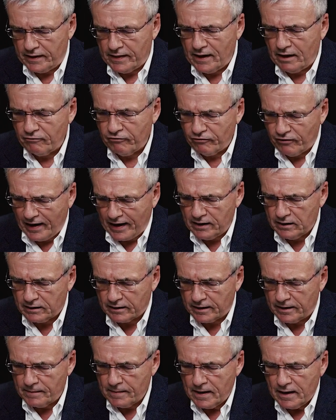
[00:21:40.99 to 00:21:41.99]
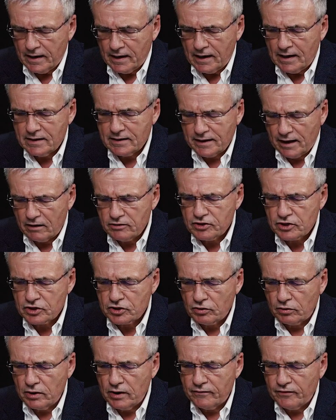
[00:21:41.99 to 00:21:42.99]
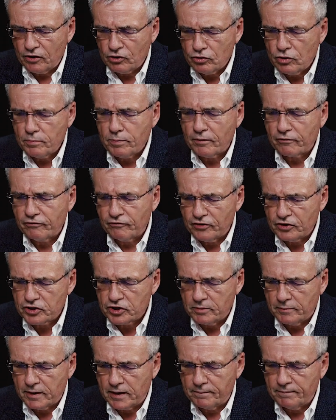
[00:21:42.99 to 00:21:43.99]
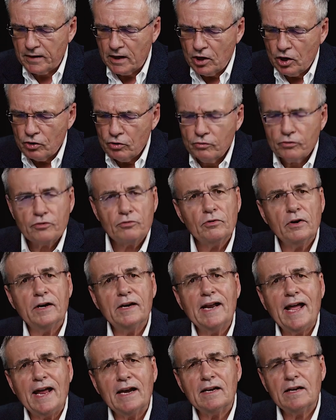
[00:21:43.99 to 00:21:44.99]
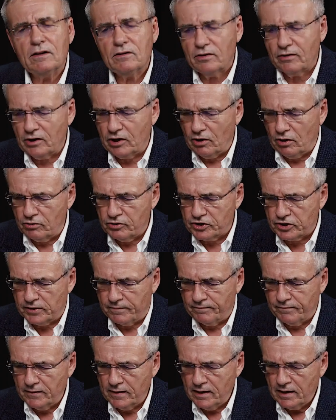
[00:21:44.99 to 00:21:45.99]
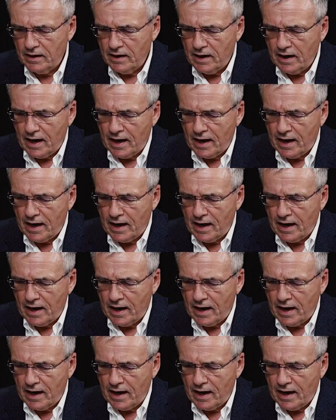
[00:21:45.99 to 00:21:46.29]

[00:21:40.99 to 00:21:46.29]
And then finally, he tells the story of a group of fishermen who threw a net into the ocean,